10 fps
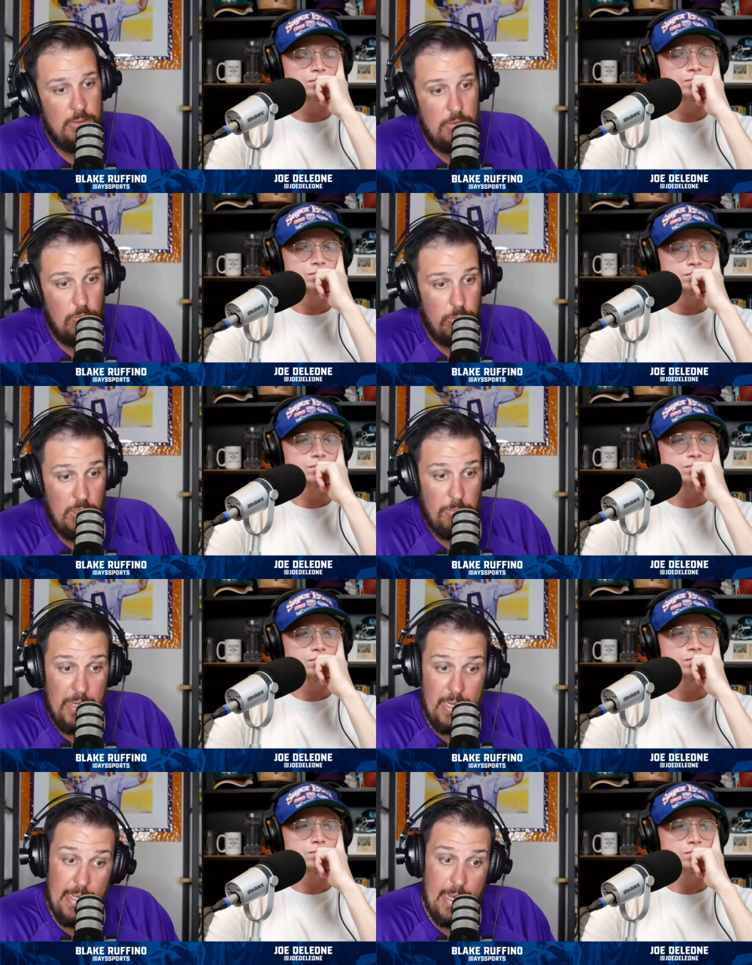Speaker 1: Well,
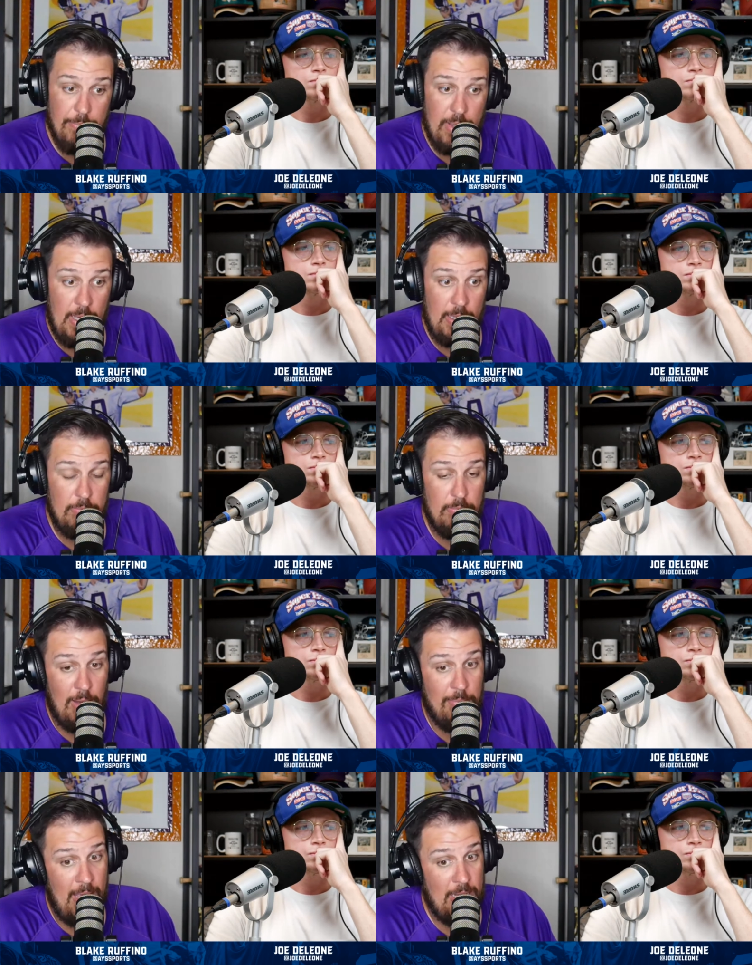buddy, I mean,
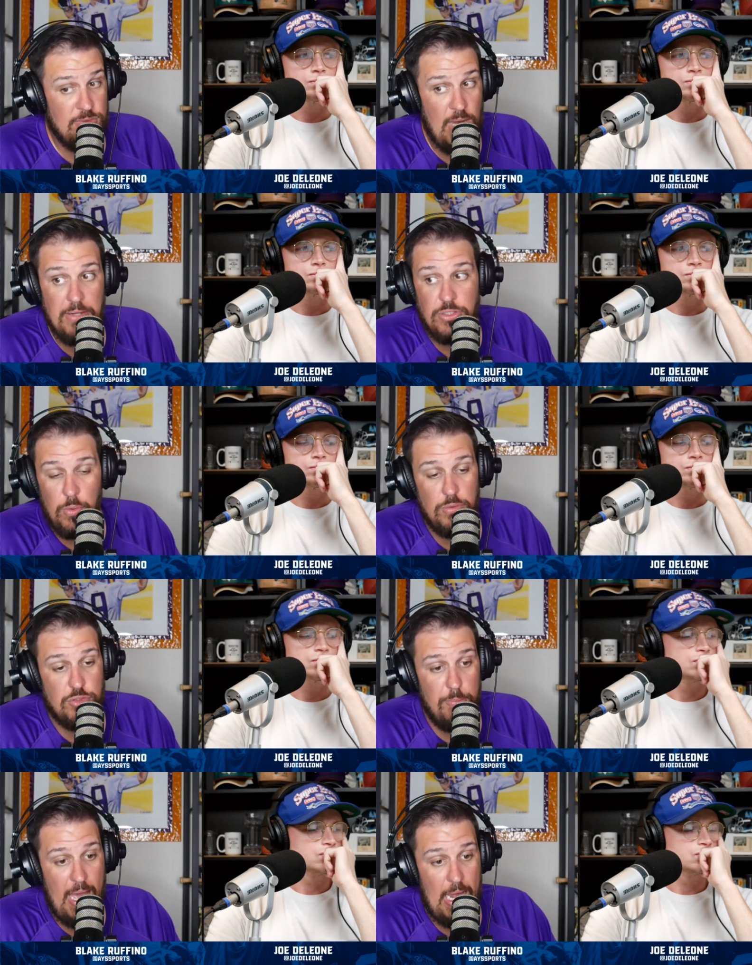my man's not doing
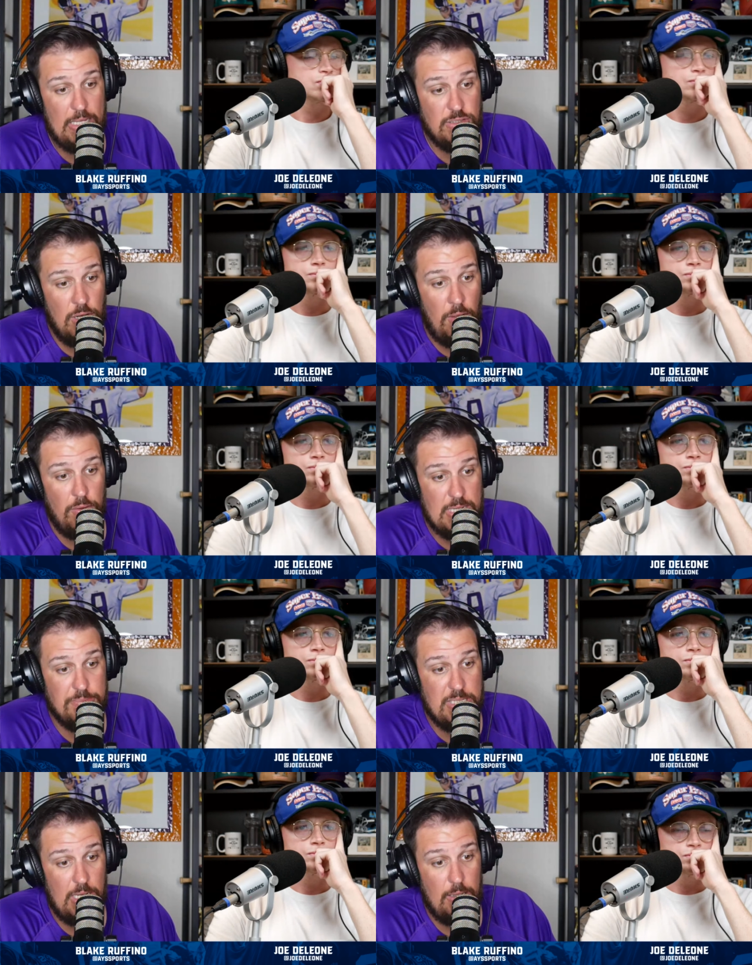too bad, has another
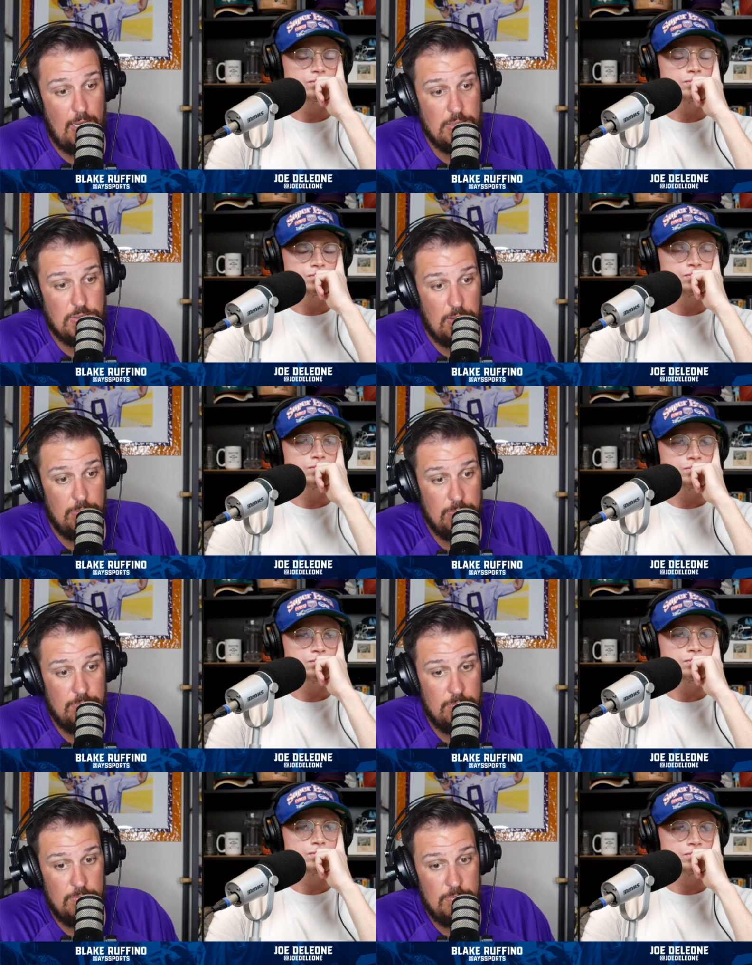top 10 class here.
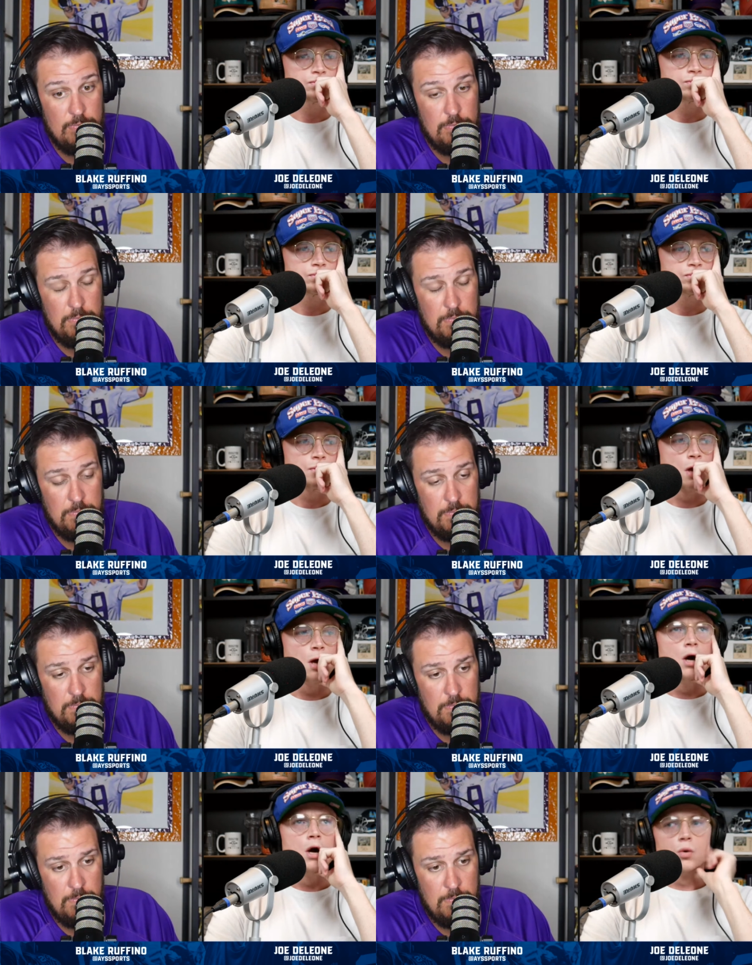
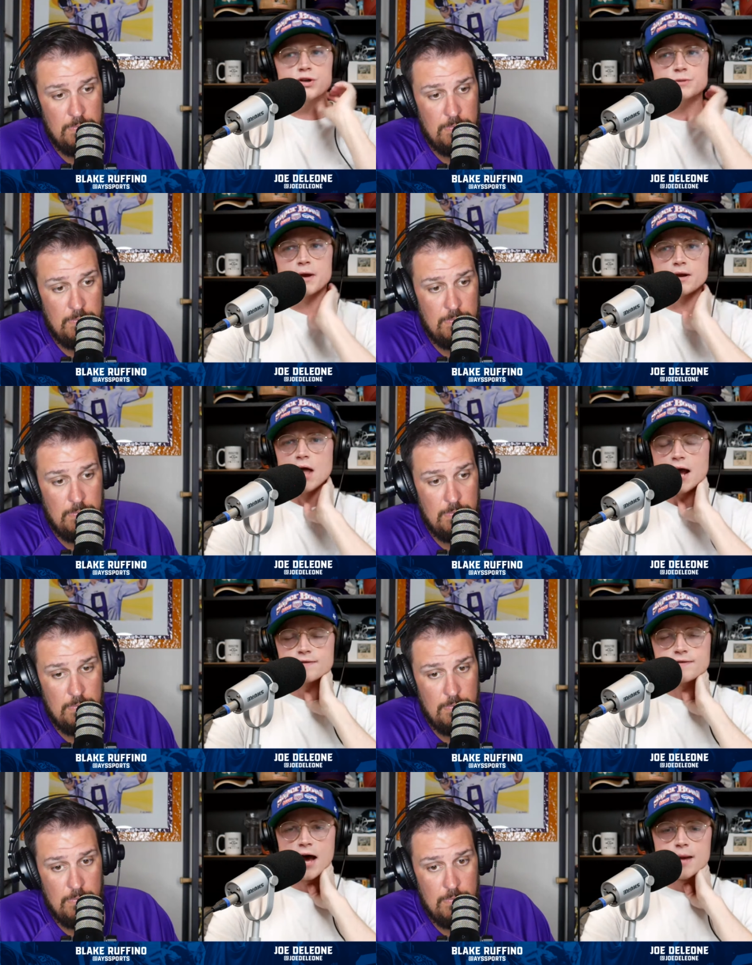
Speaker 2: We spent a lot
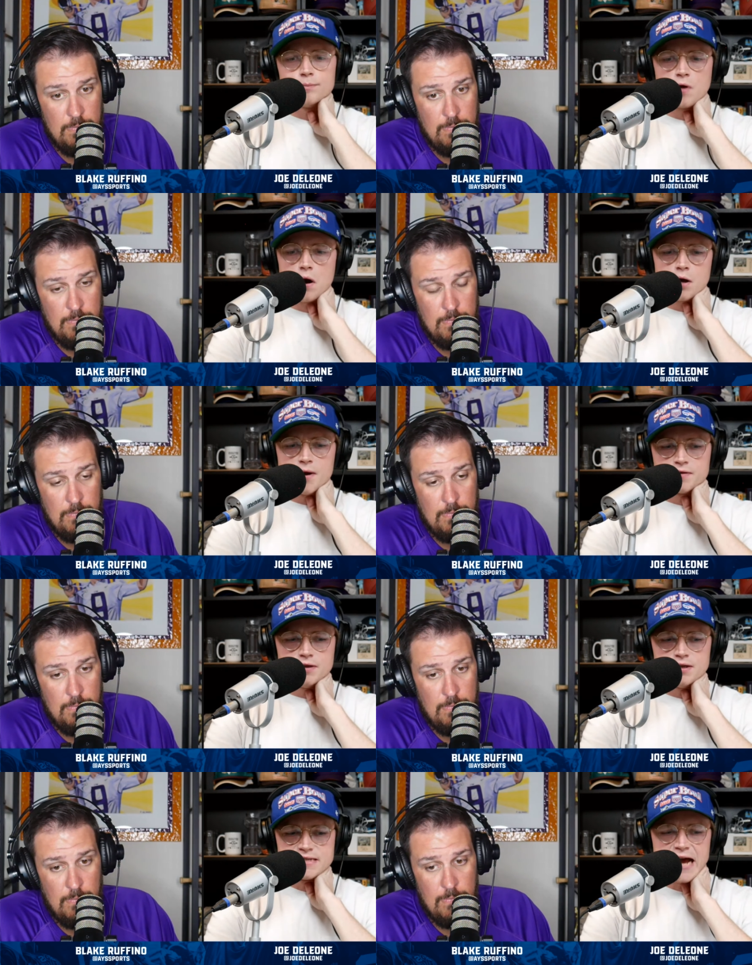of time talking about
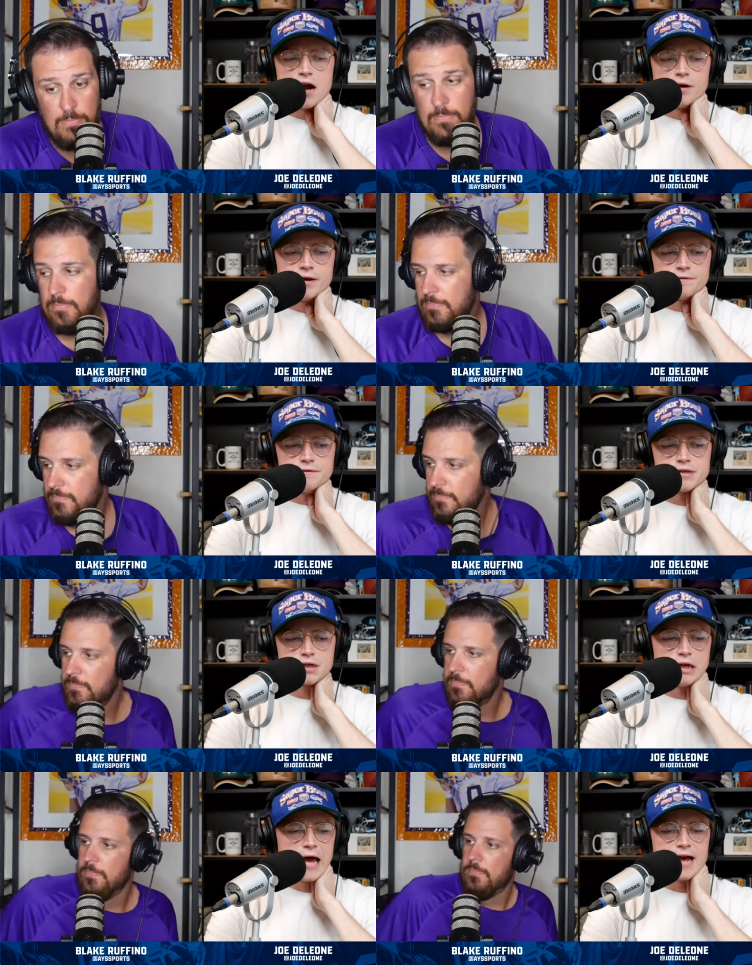the entirety of this
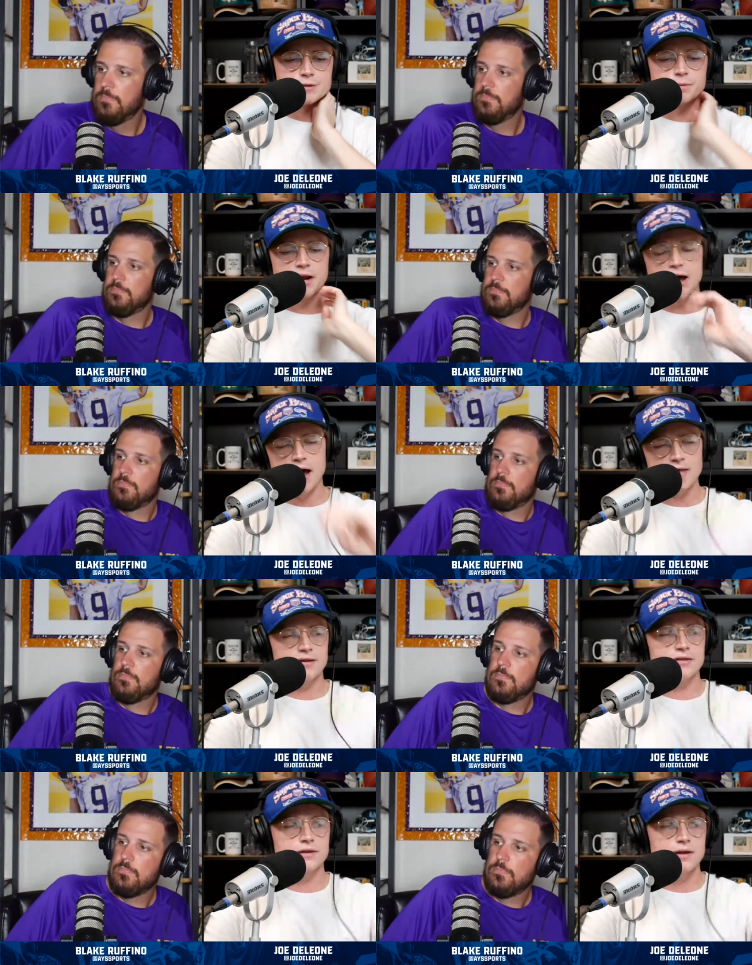class, but I, I
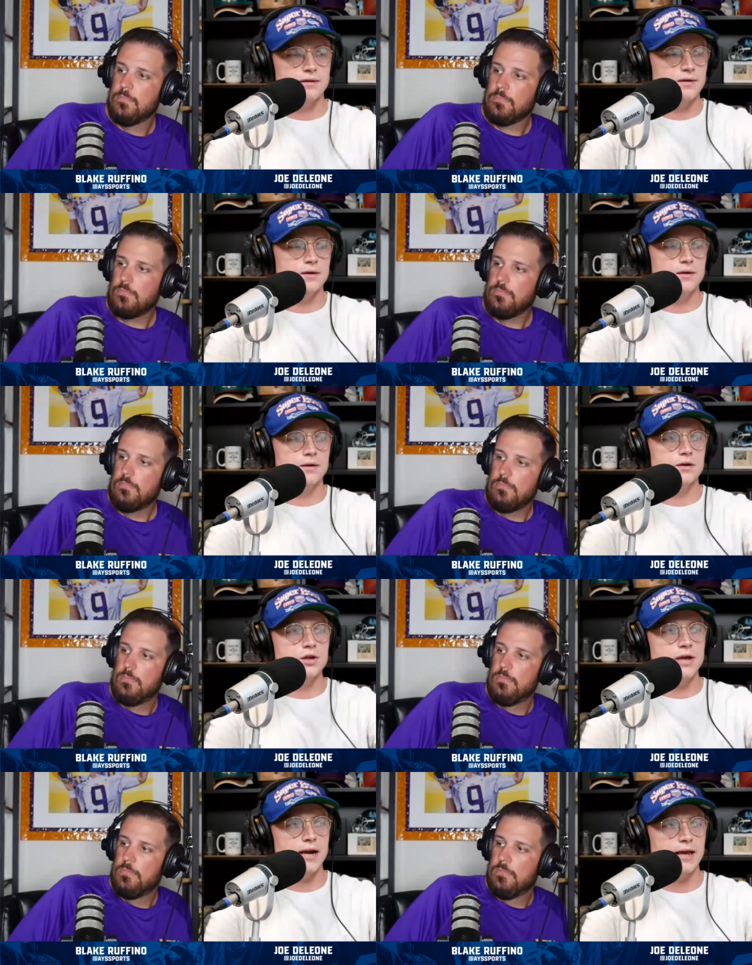think that you
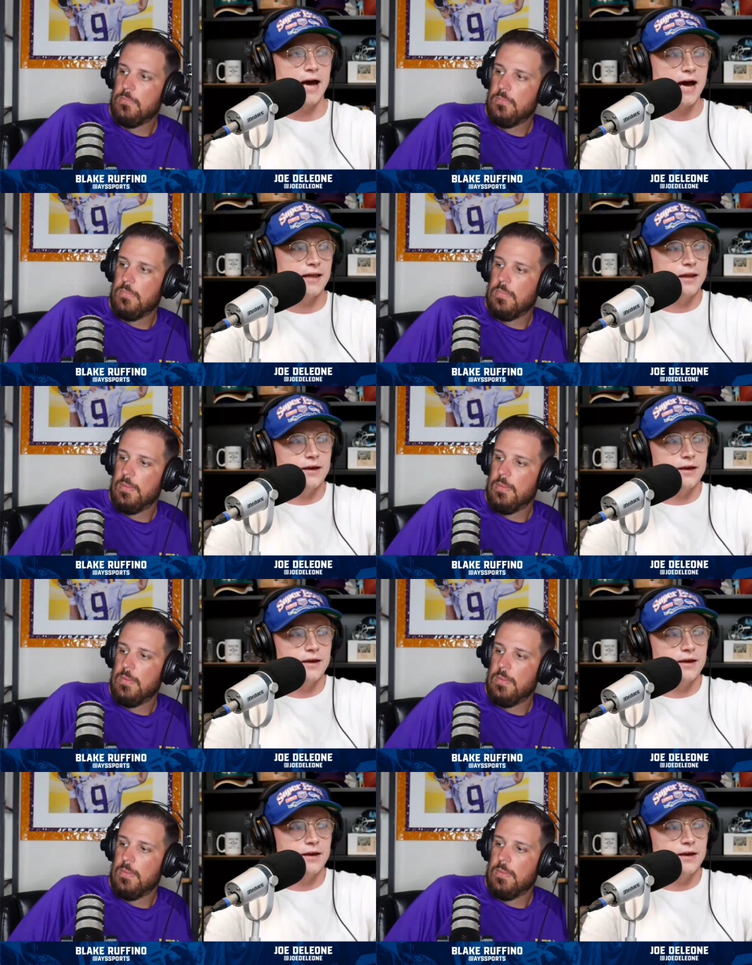get a guy like